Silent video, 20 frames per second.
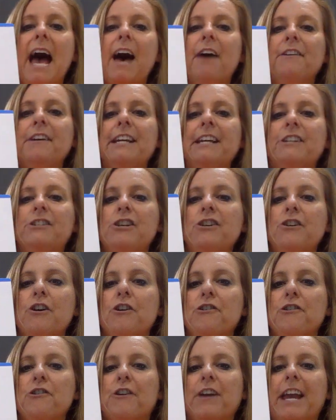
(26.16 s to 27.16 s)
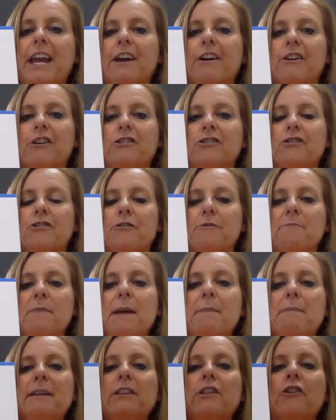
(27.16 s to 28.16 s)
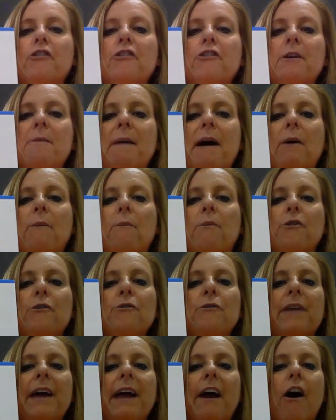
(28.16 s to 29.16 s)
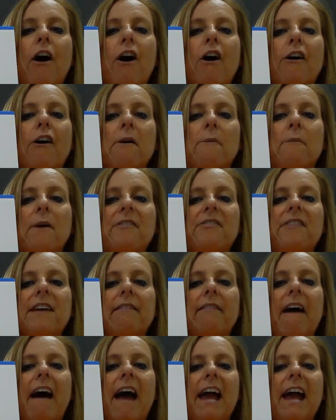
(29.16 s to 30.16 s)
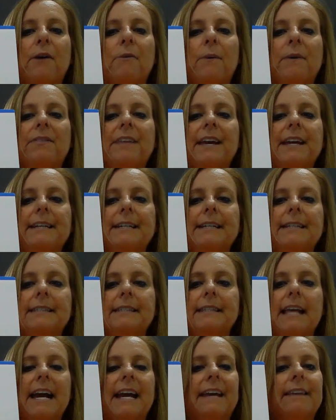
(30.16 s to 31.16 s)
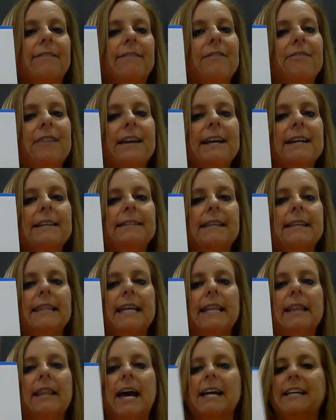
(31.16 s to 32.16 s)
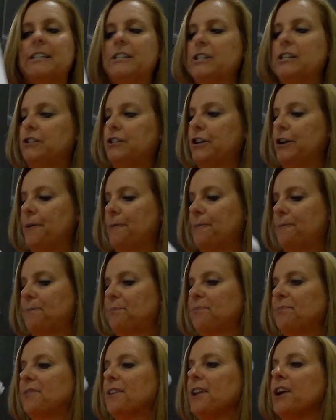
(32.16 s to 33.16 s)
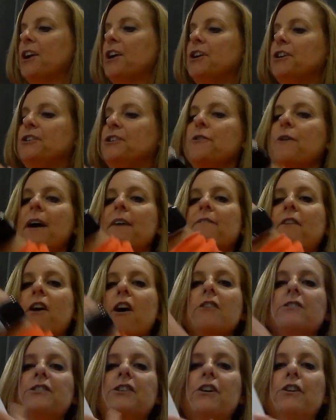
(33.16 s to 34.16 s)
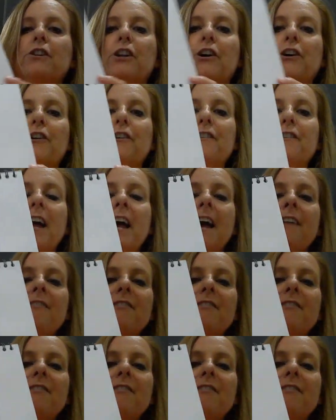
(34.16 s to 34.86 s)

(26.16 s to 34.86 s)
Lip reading: how to get to know your character, maybe learn about who they are and what they like, what they dislike, the things that they like to do. You have also learned